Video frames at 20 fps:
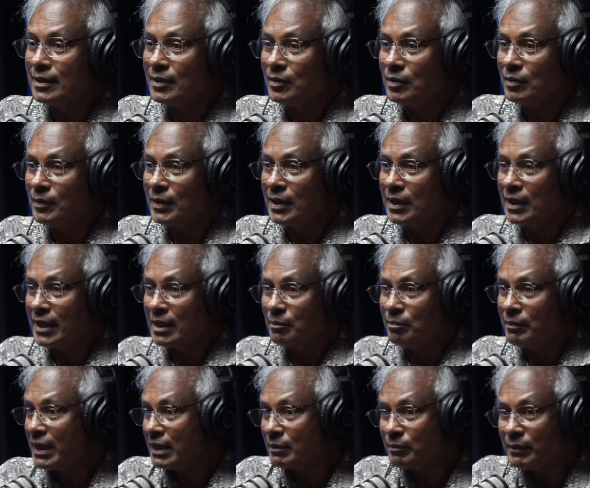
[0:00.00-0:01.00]
You know, when you're like a
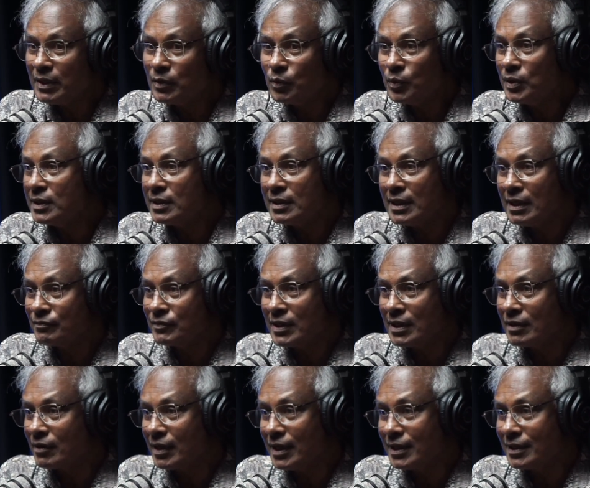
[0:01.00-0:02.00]
madman doing left
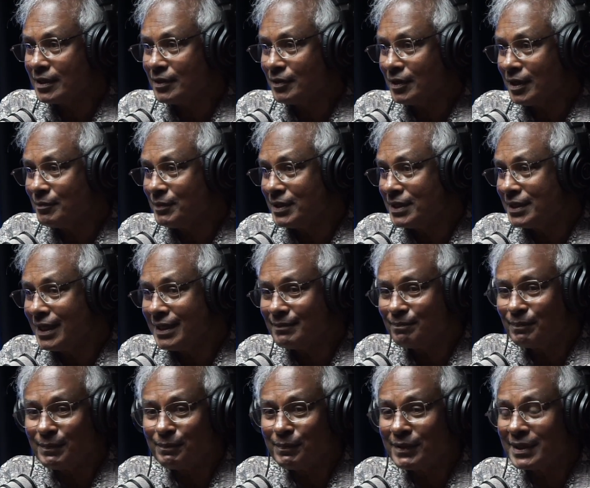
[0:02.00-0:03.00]
and right, you know, I mean, then
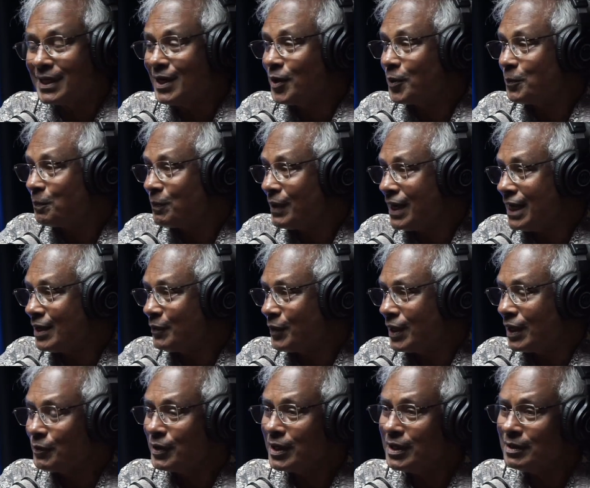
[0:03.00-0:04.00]
people cannot plan.
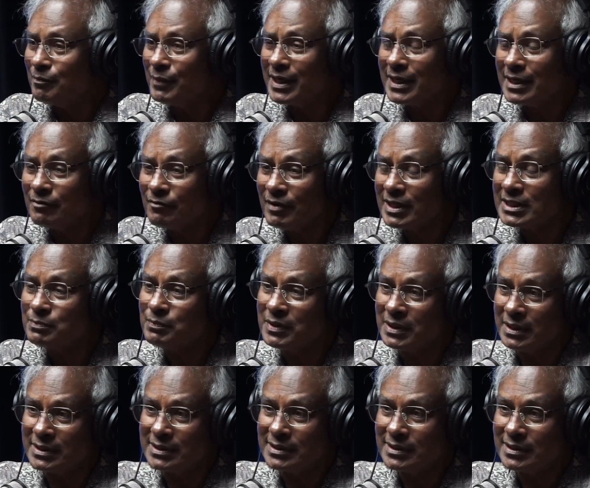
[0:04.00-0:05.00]
What? How can he make
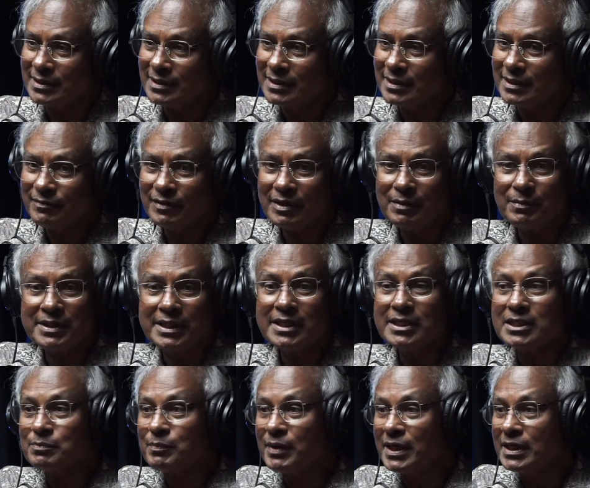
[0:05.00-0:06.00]
investments? So let me change
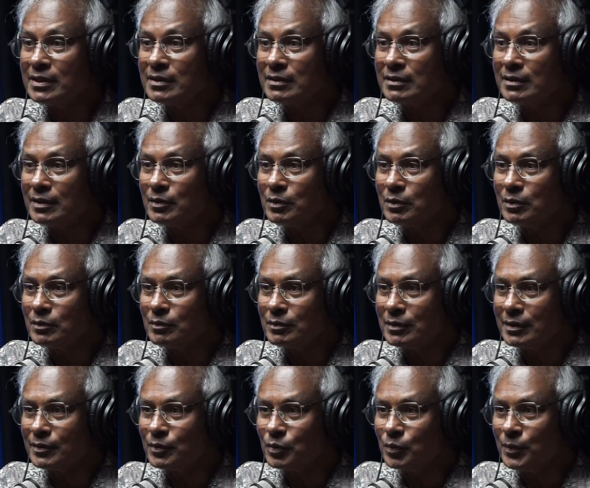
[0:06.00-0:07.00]
his mind, you know,
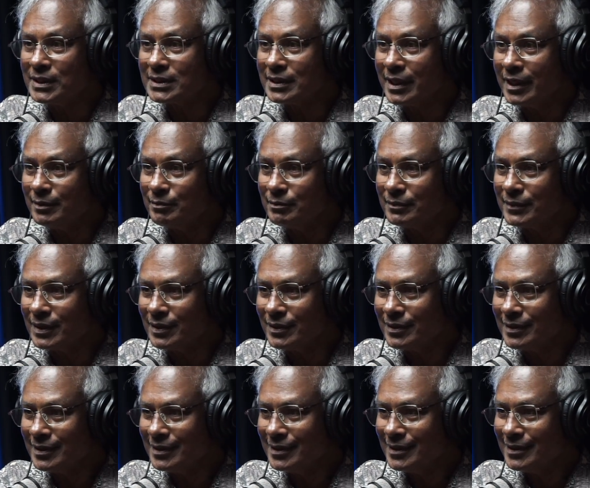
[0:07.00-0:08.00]
in 2 weeks' time. You know?